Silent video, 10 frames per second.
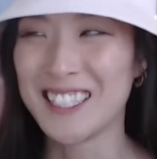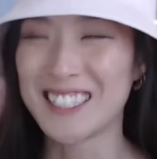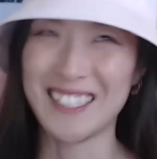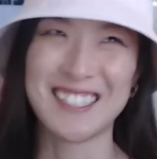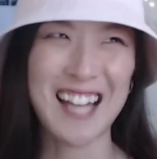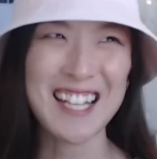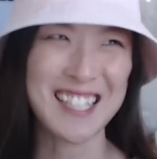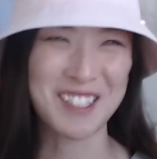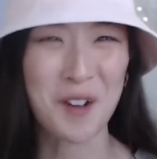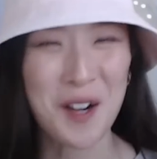just that's
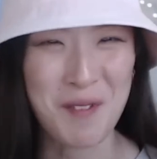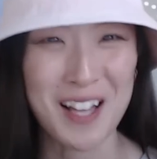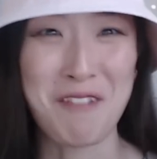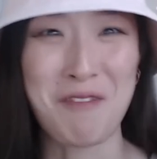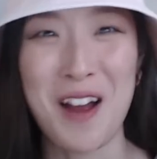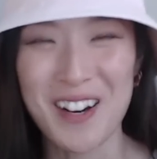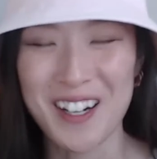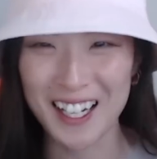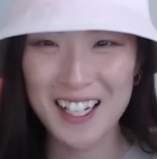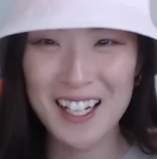like story of my life why am i
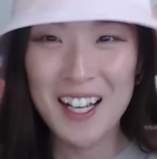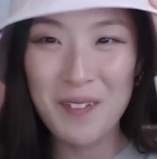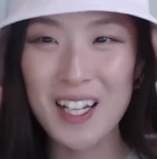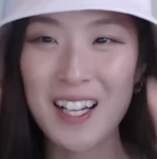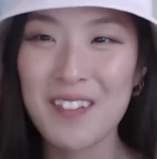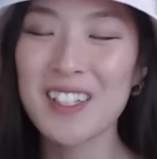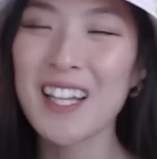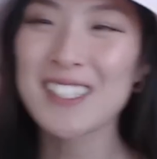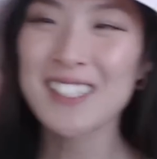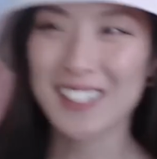crying but if you
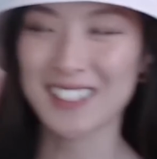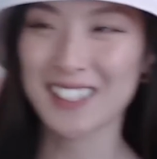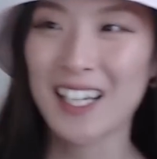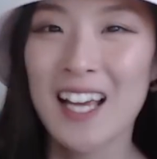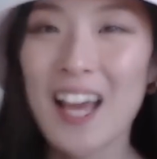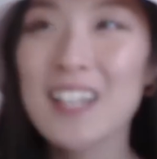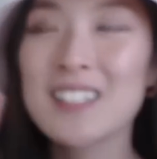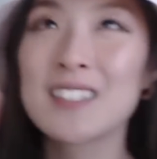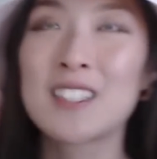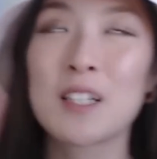like seriously
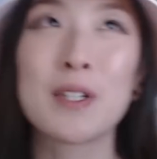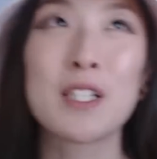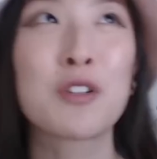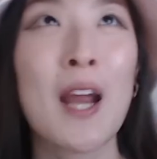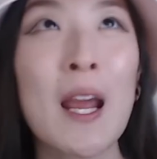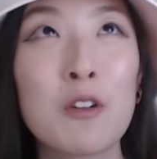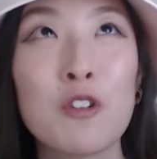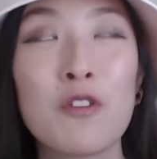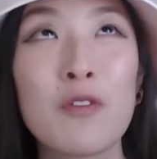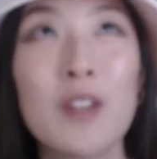it's just the betrayal
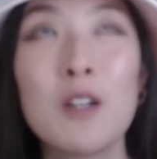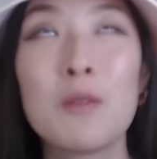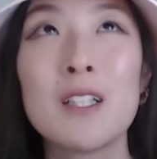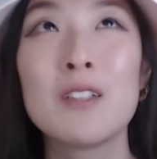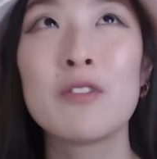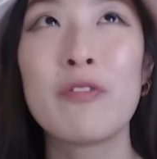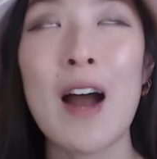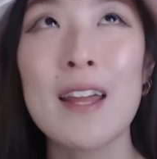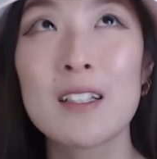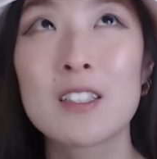you feel when you
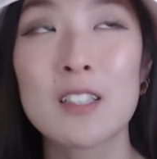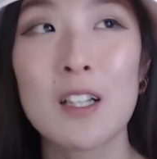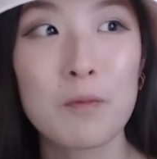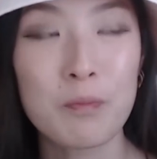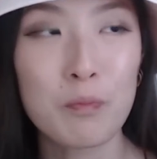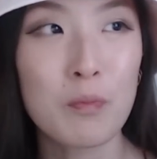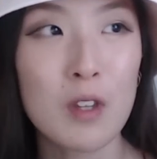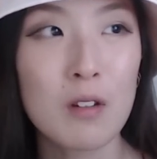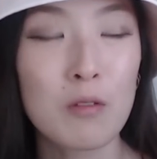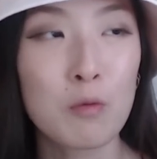find some
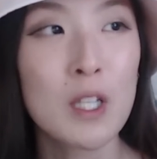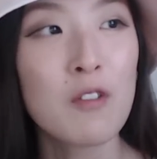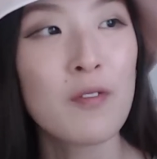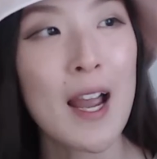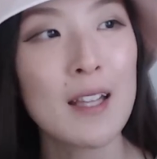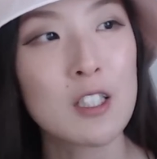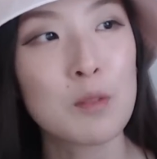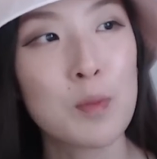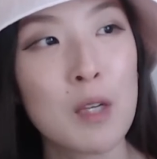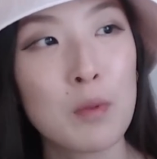when you find these
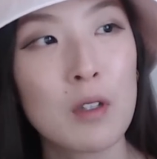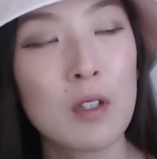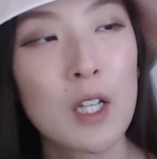people